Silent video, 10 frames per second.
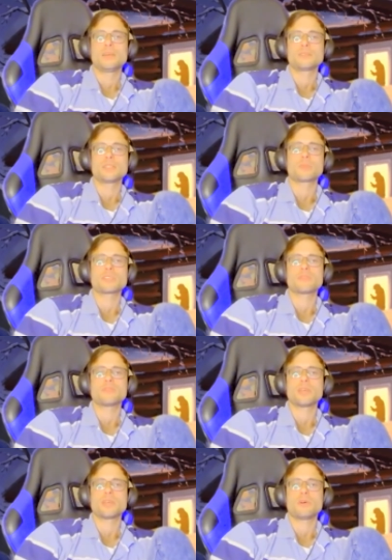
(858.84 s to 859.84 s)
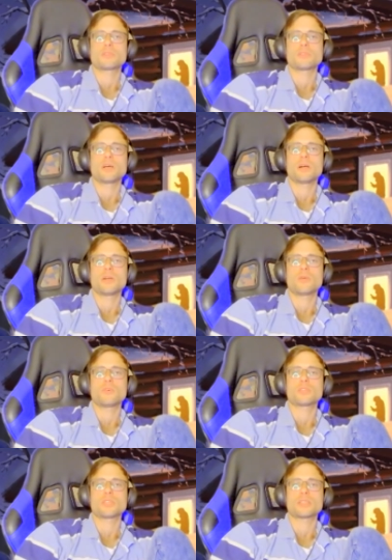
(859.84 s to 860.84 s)
The impressive thing about the
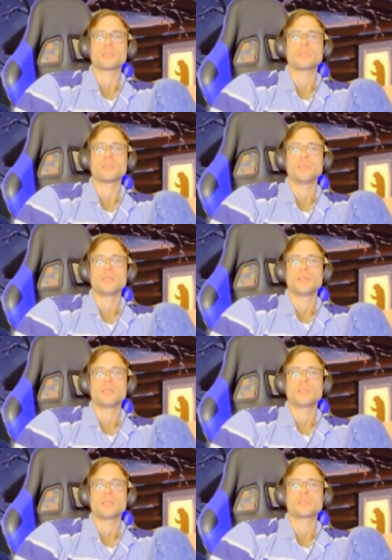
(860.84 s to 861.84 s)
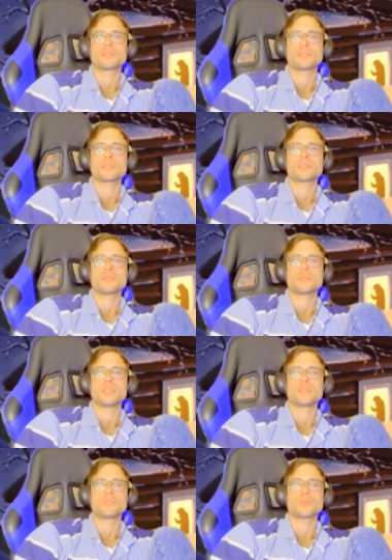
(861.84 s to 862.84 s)
lowball tactic is its
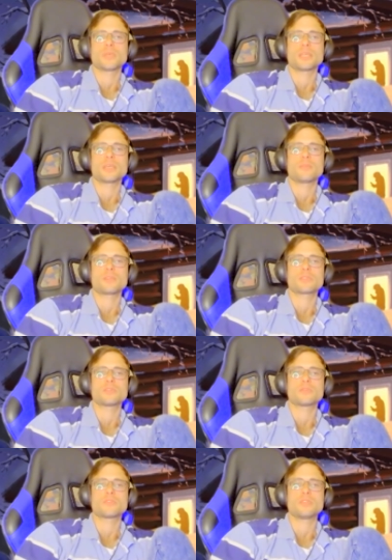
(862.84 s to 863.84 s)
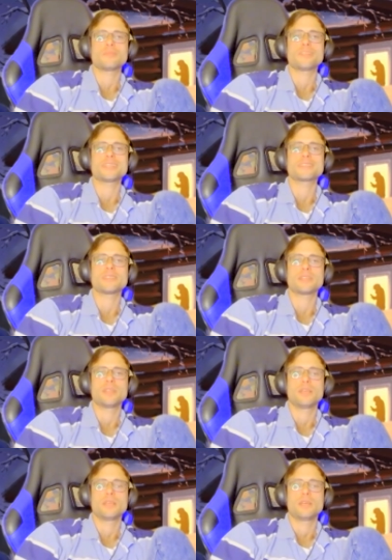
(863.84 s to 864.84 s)
ability to make a person feel pleased
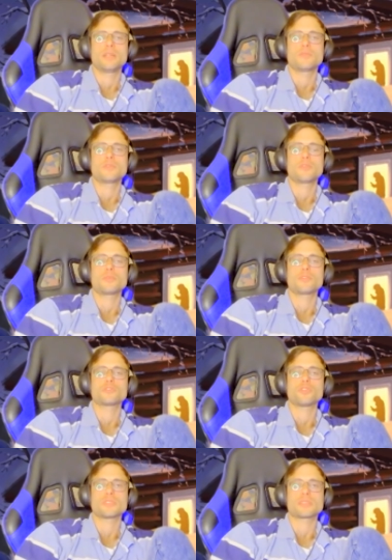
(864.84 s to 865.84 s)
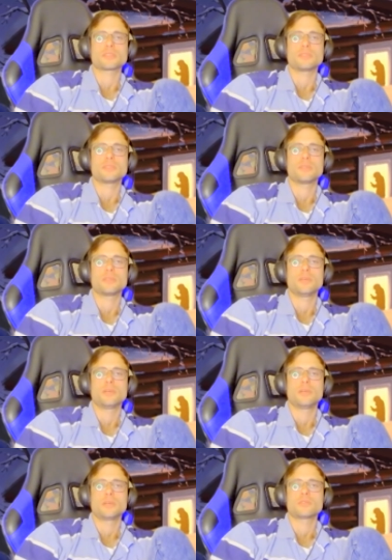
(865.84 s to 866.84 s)
with a poor choice.
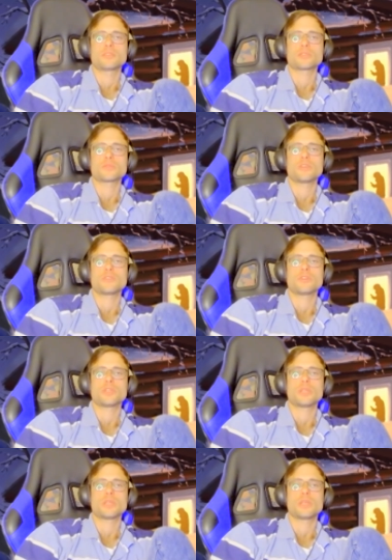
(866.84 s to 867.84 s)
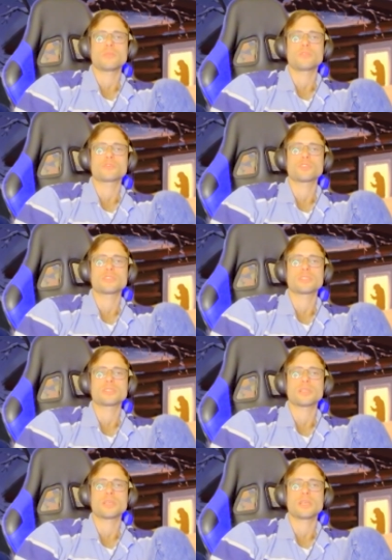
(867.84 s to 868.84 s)
Those who have only poor
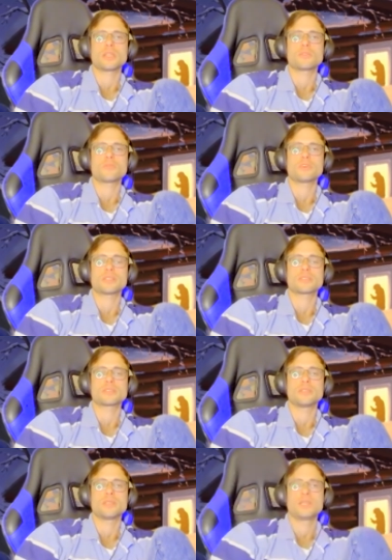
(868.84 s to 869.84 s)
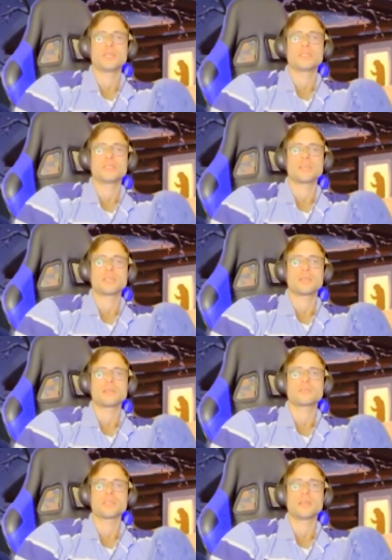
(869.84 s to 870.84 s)
choices to offer us
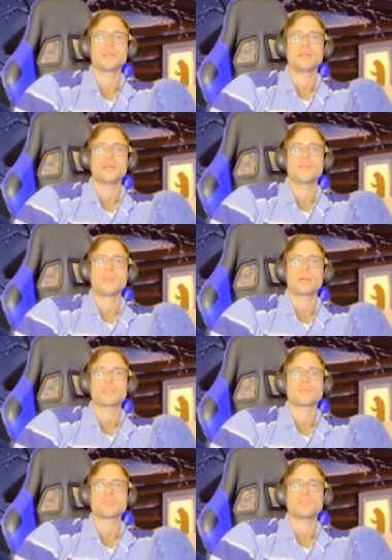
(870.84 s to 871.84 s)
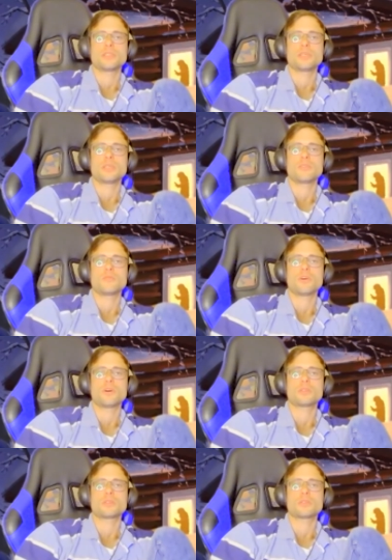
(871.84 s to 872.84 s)
then are especially
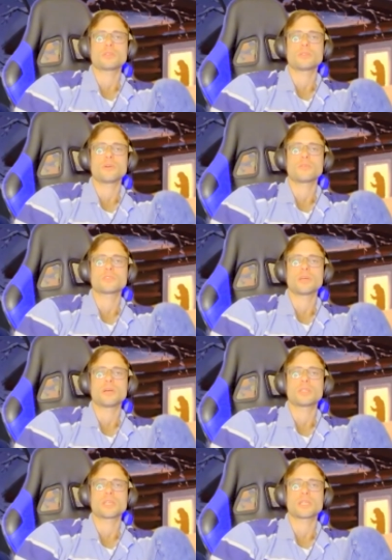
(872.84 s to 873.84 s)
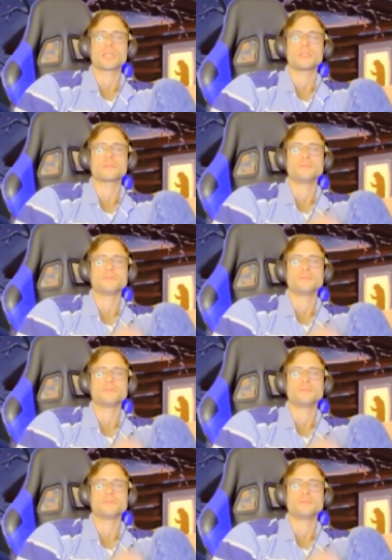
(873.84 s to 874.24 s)
fond of the technique.